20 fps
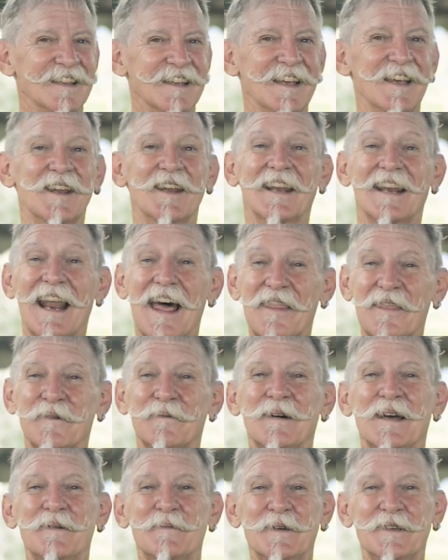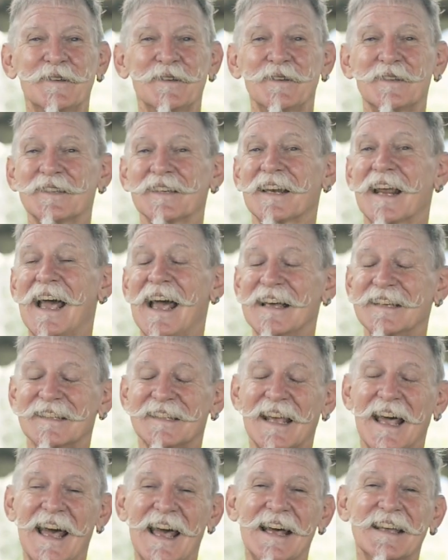And another way we use it
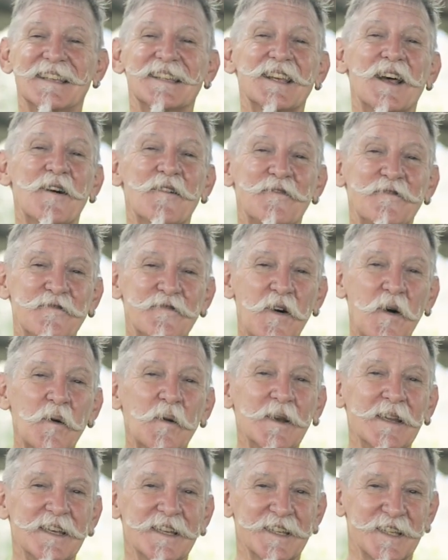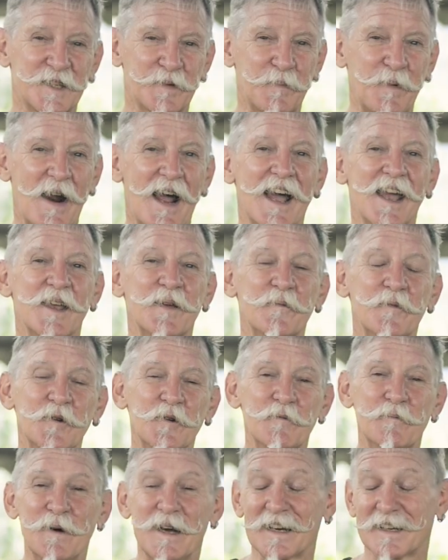is as a foliar spray.
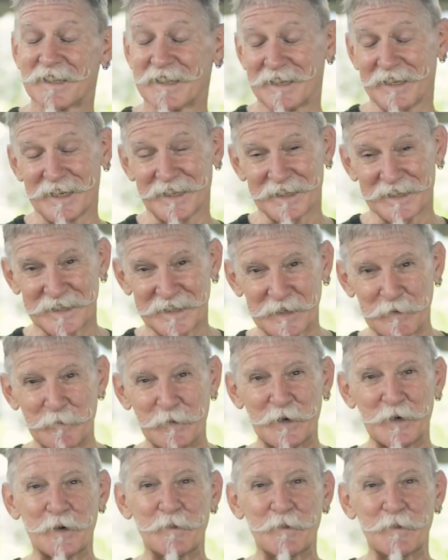We'll mix a similar